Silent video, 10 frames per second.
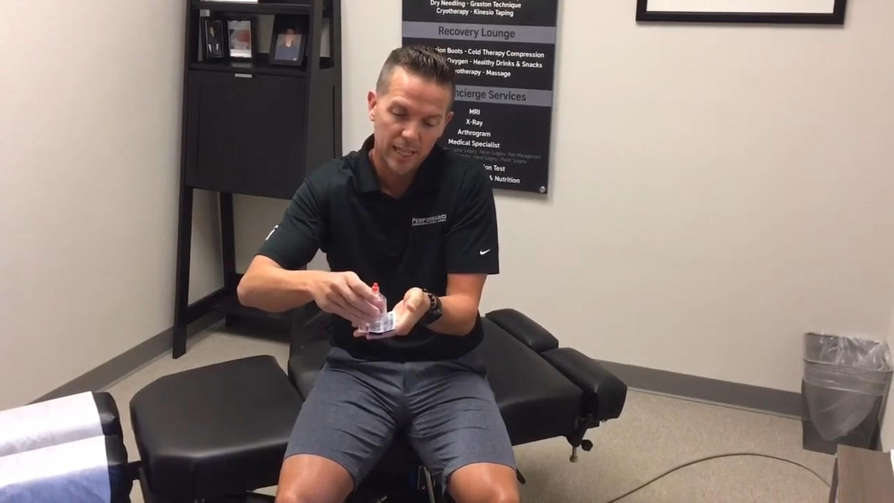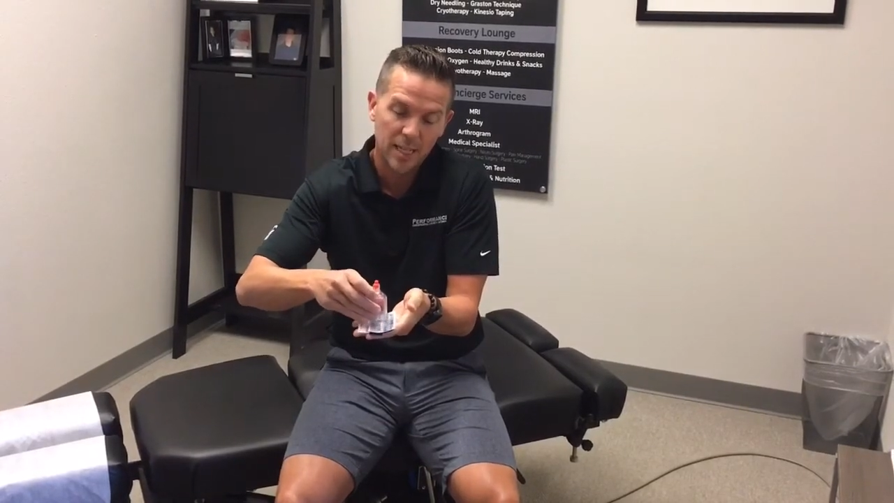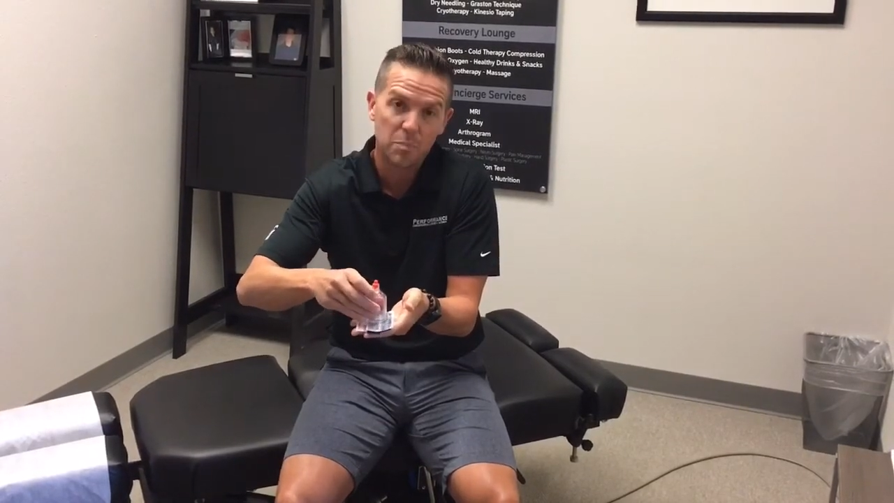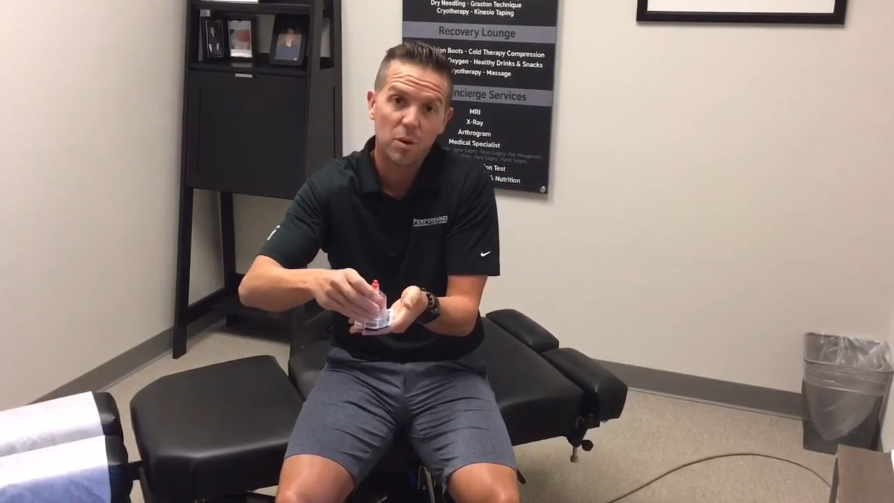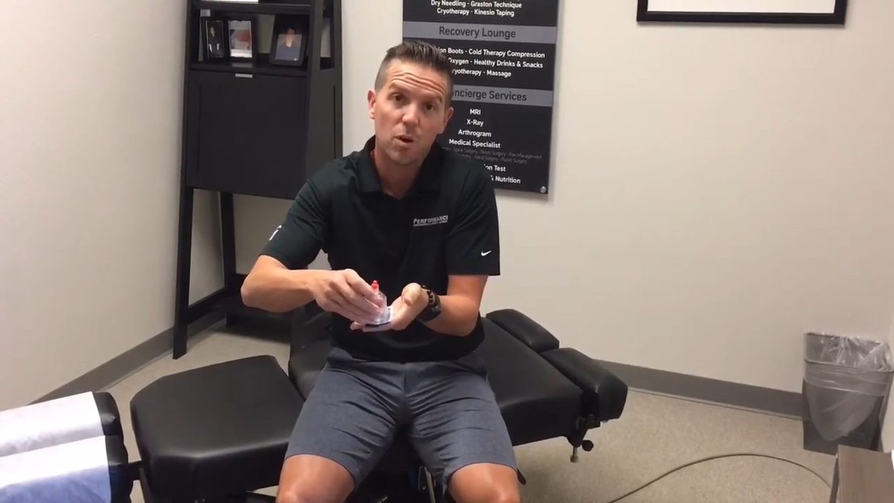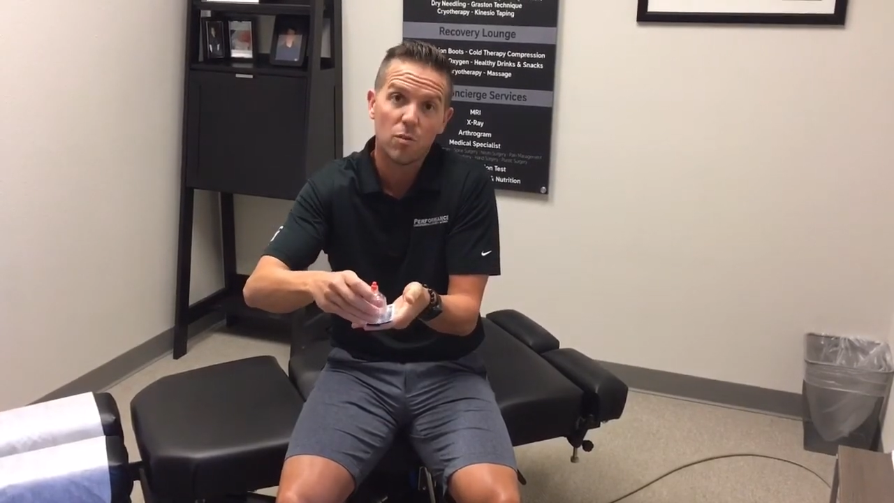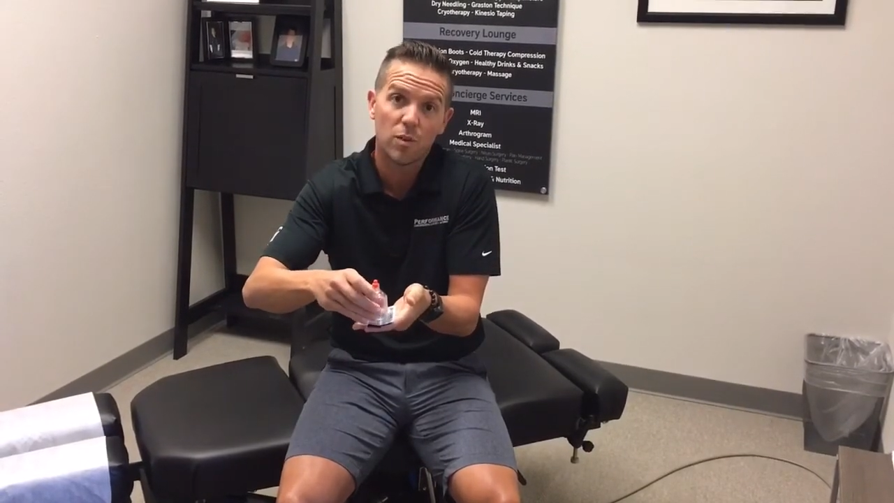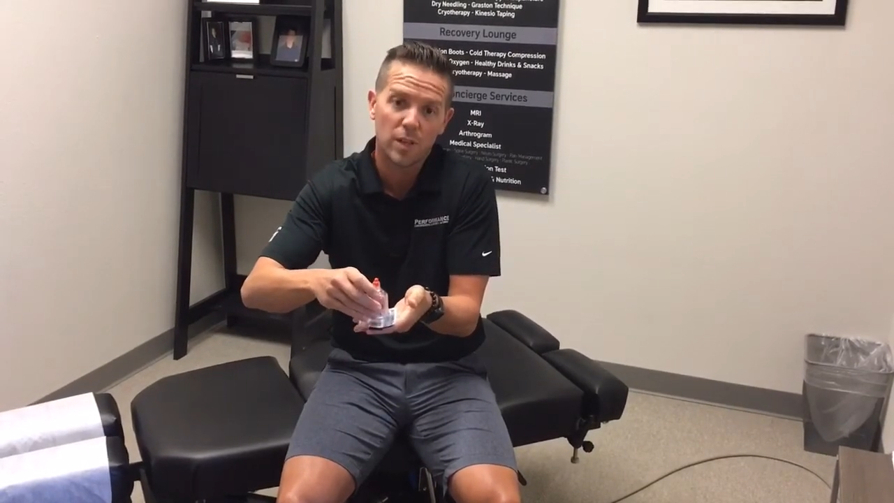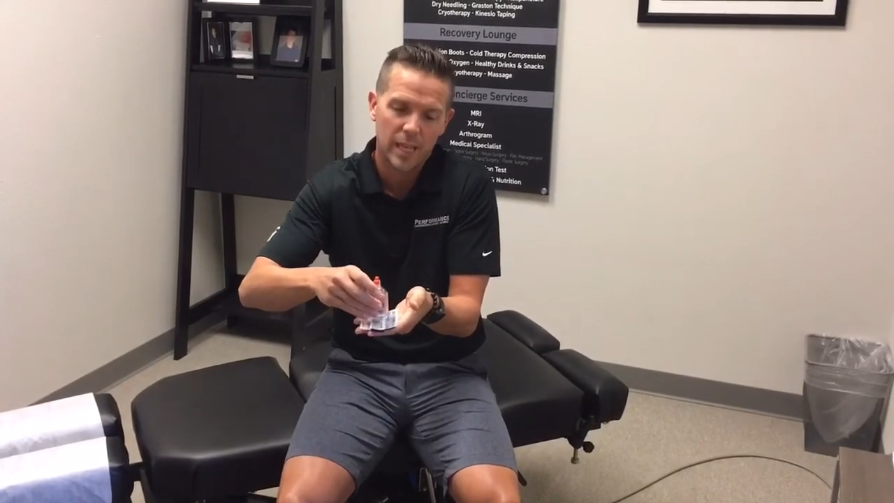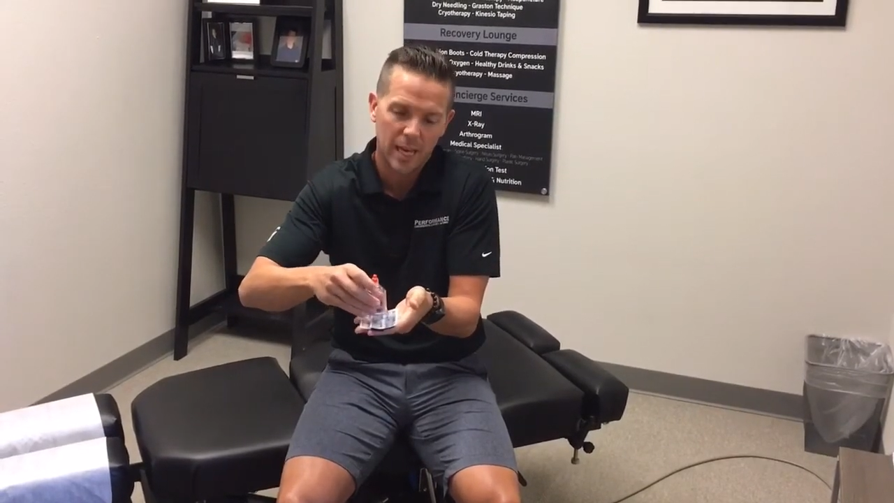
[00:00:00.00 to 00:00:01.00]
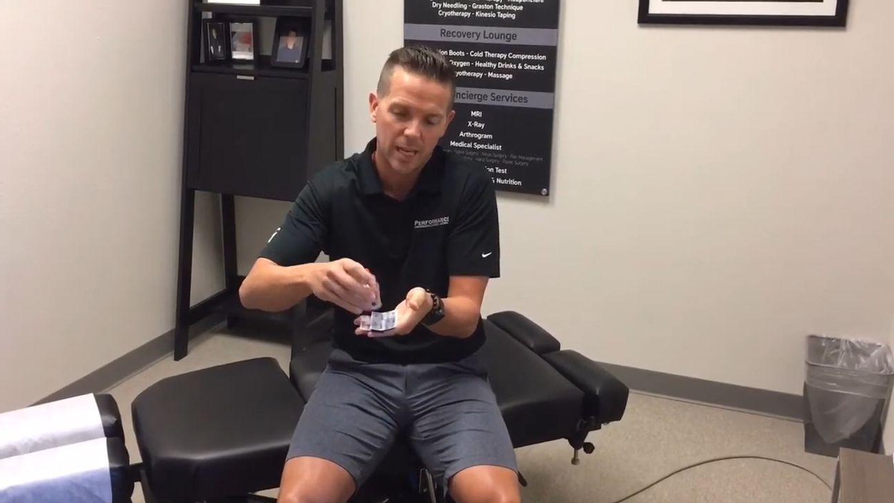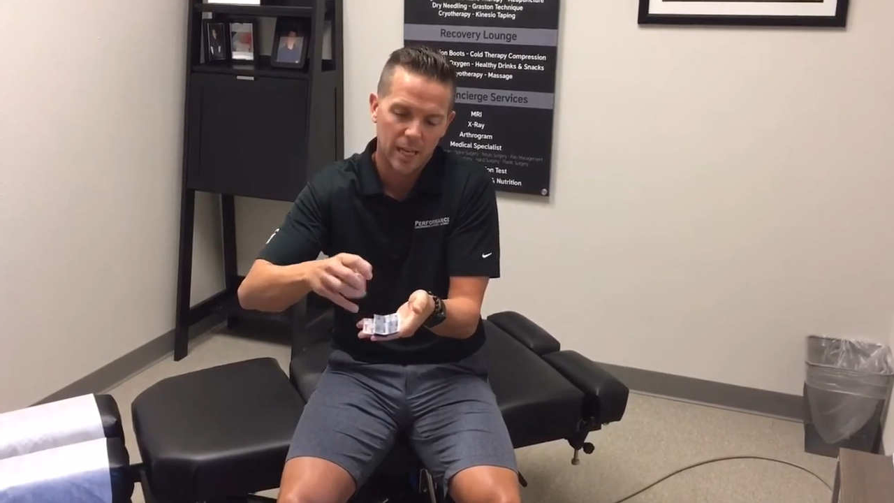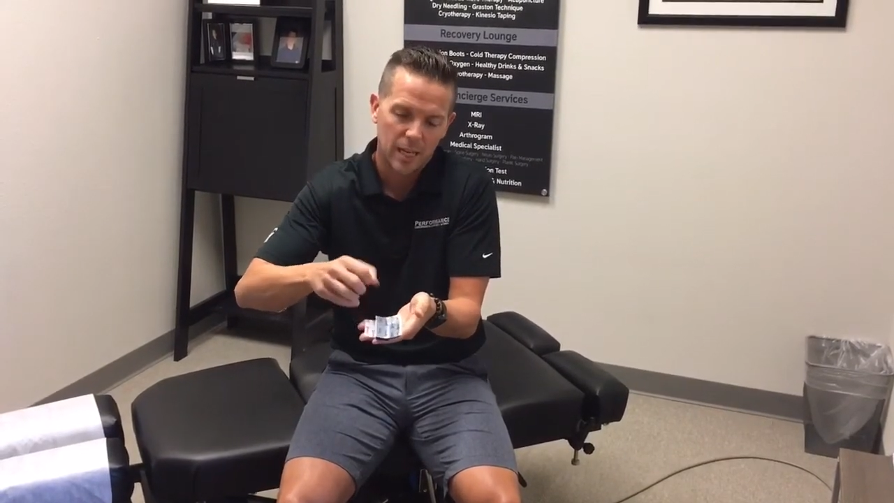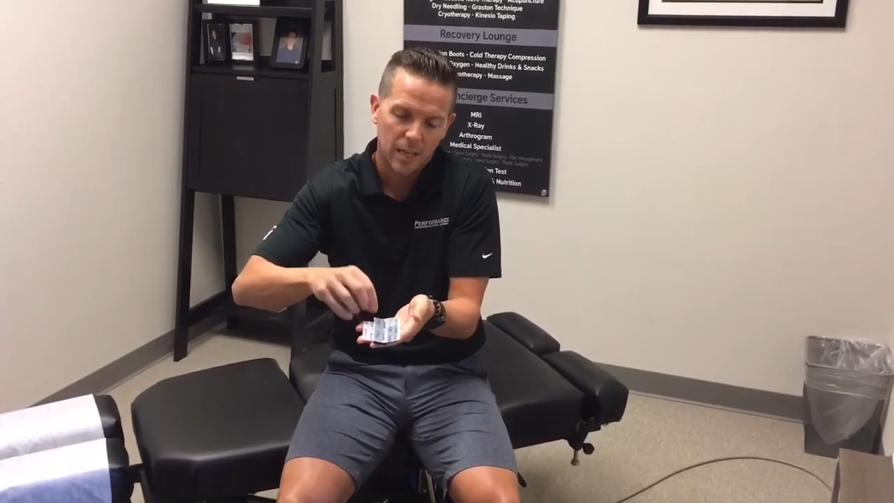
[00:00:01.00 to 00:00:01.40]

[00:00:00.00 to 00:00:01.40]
cup over that